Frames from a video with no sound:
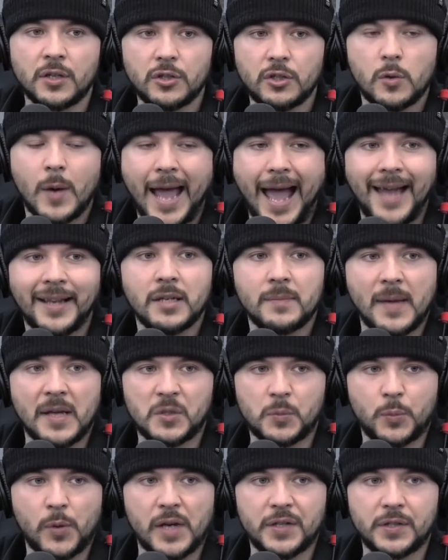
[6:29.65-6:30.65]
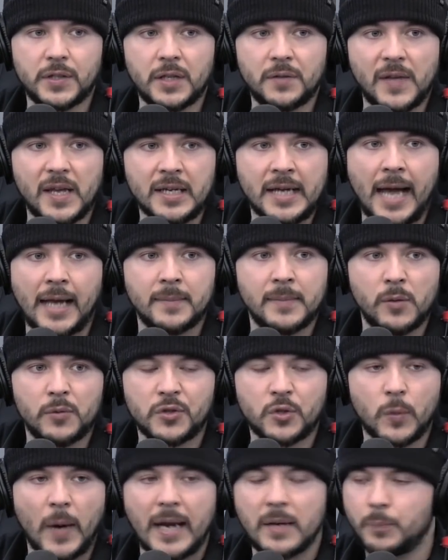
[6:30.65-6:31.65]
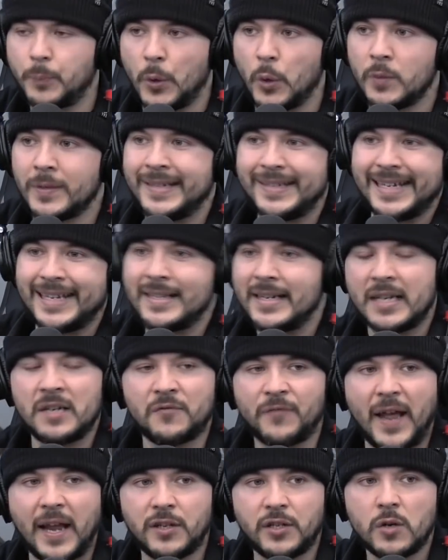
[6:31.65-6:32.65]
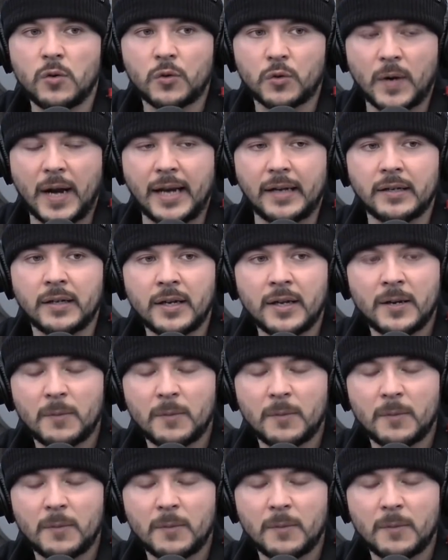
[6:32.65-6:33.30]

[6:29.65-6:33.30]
You had him as president. The economy was great. Putin didn't invade Ukraine.